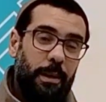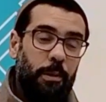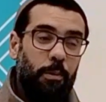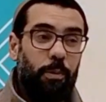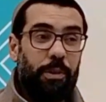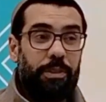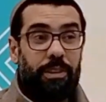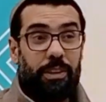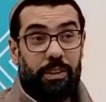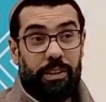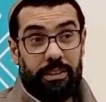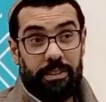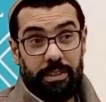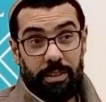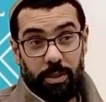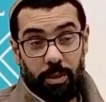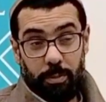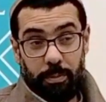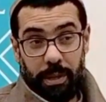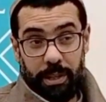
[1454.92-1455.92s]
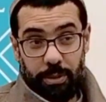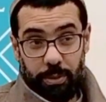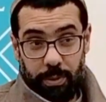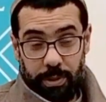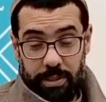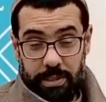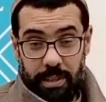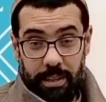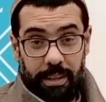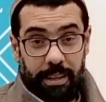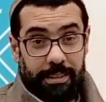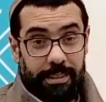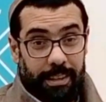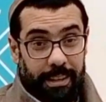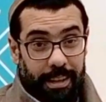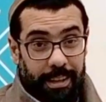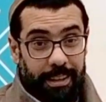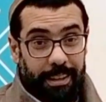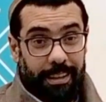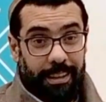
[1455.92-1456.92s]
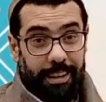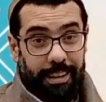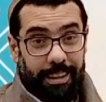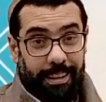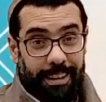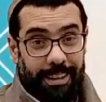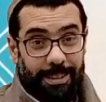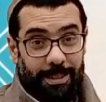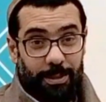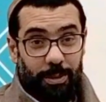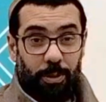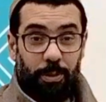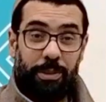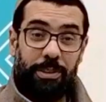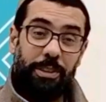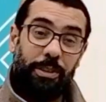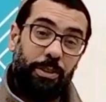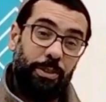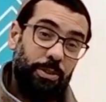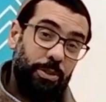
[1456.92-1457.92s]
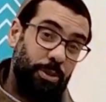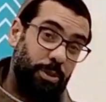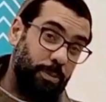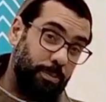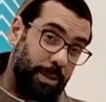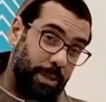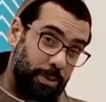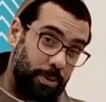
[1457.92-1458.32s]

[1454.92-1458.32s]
Whether you continue by doing Salat Dalail al-Khairat or whether you continue by